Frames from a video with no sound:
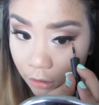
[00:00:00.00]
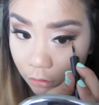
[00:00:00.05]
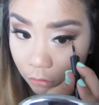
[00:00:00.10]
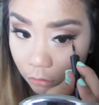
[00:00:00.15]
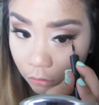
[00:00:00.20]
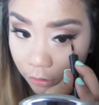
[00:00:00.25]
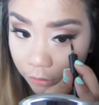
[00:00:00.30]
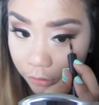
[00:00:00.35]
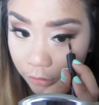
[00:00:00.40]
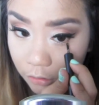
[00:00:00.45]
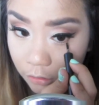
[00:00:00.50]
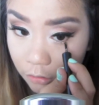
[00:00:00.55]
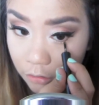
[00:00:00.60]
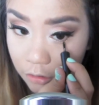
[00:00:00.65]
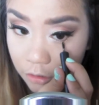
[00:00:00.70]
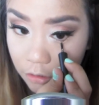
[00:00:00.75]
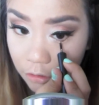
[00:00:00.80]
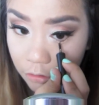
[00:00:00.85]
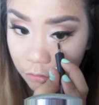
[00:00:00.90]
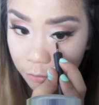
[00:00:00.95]
oh, I think it
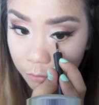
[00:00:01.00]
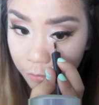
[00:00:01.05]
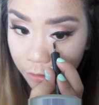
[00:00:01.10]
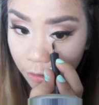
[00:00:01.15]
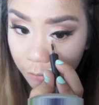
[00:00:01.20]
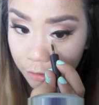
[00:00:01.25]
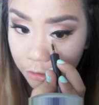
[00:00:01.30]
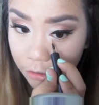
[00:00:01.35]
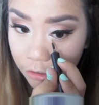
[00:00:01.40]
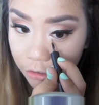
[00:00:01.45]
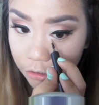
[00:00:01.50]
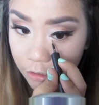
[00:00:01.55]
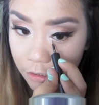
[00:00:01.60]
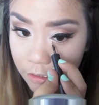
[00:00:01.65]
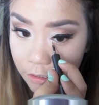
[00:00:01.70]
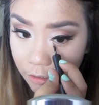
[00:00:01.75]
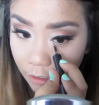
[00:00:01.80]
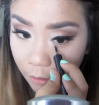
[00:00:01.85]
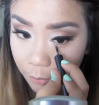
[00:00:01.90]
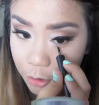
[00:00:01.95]
looks cute. But I mean,
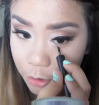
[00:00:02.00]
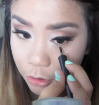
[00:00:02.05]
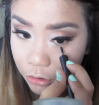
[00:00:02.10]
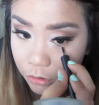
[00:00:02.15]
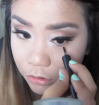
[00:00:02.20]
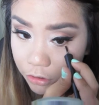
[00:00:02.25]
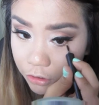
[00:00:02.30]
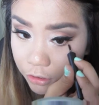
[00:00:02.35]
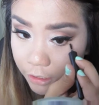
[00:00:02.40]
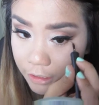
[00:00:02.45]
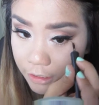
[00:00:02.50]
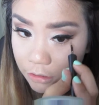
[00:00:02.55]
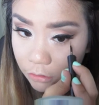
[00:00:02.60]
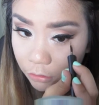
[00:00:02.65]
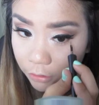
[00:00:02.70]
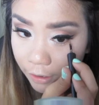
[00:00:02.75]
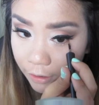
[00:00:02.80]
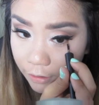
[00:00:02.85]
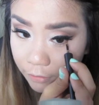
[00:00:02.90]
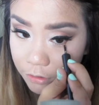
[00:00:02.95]
this is optional. You guys
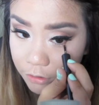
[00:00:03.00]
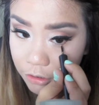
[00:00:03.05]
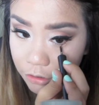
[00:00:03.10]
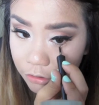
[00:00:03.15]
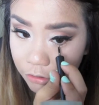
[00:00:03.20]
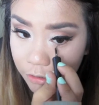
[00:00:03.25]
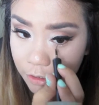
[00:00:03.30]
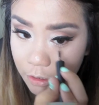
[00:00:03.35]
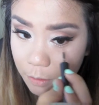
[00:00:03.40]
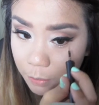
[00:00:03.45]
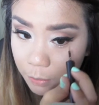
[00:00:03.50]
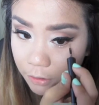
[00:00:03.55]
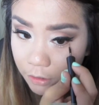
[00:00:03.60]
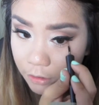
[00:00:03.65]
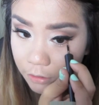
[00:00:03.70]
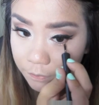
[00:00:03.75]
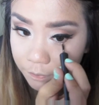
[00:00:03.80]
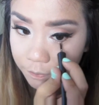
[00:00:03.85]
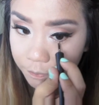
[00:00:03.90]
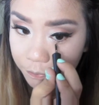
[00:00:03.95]
don't have to do this,
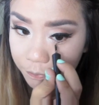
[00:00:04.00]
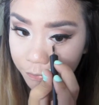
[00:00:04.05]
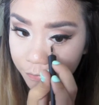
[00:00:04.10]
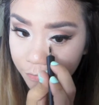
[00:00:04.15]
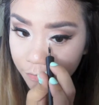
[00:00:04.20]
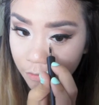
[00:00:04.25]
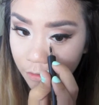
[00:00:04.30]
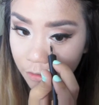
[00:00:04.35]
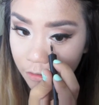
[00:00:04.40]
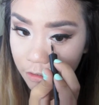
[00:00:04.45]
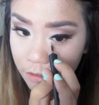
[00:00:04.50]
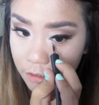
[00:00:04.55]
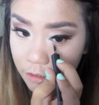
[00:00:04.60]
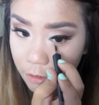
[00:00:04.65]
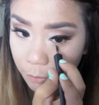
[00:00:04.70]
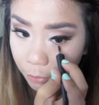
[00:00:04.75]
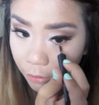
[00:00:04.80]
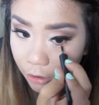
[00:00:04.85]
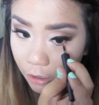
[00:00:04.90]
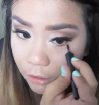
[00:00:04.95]
but this is
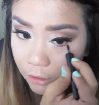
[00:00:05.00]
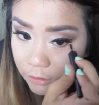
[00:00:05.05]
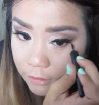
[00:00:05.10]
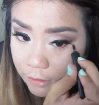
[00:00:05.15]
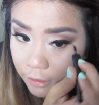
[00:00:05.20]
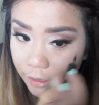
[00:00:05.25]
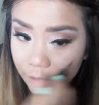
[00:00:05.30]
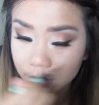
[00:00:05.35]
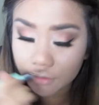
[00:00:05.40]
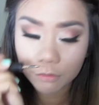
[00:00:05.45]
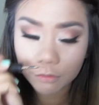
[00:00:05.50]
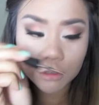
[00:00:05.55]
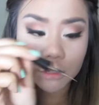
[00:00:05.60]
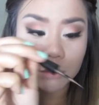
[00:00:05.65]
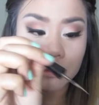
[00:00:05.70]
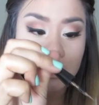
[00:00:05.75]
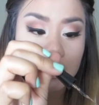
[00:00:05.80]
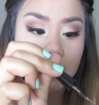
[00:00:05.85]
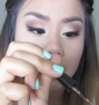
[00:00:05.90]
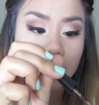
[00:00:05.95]
a product that I
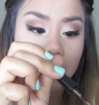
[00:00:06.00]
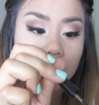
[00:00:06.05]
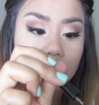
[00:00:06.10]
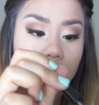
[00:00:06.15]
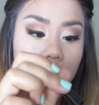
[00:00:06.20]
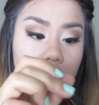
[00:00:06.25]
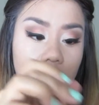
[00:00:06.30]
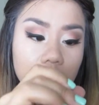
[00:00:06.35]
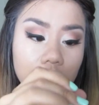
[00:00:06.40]
really, really like.